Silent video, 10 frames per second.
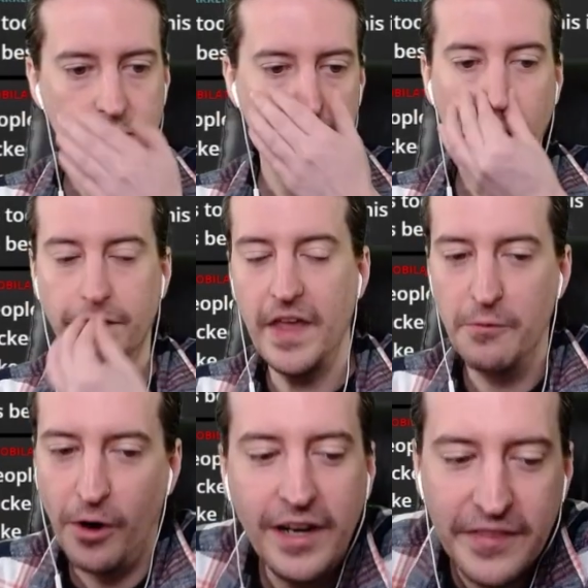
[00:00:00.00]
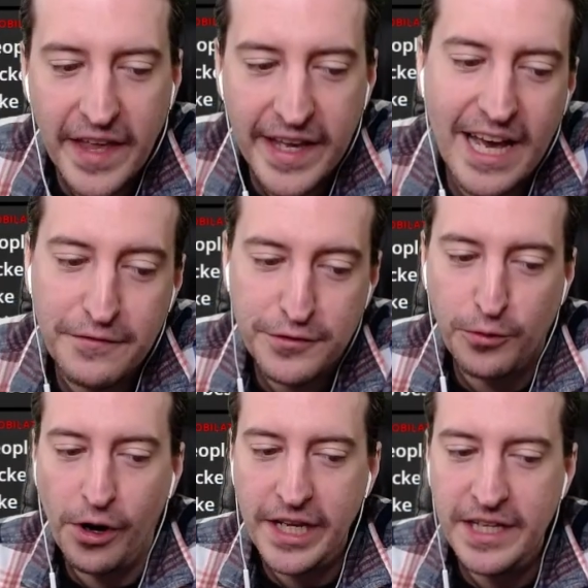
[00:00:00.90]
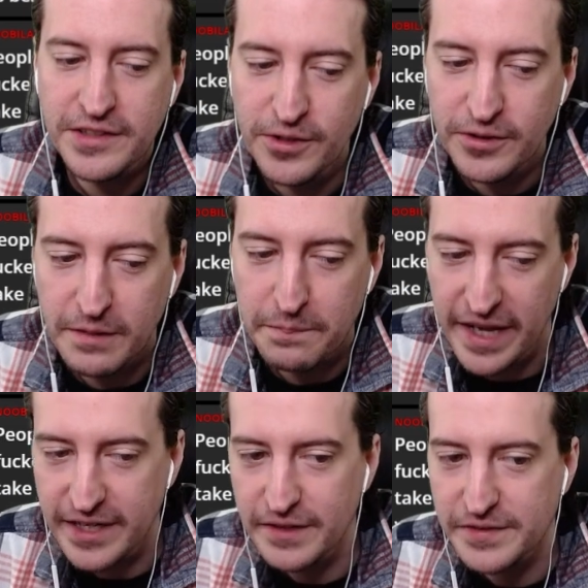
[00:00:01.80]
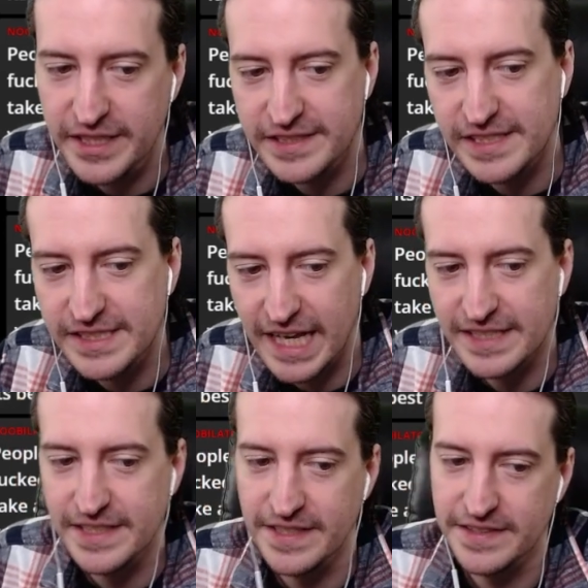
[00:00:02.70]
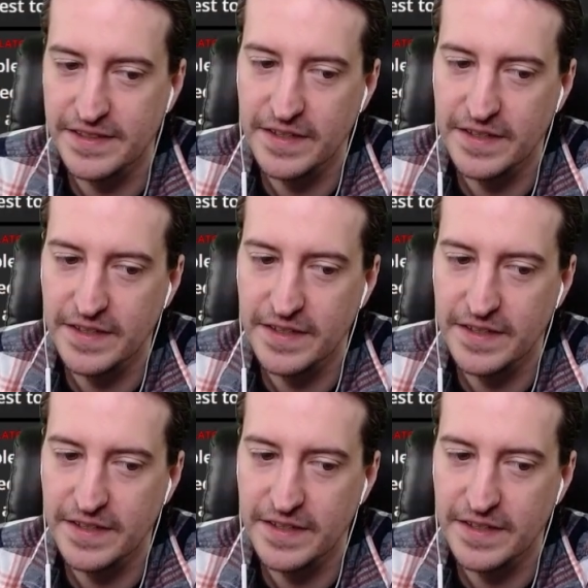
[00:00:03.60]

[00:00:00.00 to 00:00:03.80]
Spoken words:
If they wanted, they could have 22 competitive seats in Texas.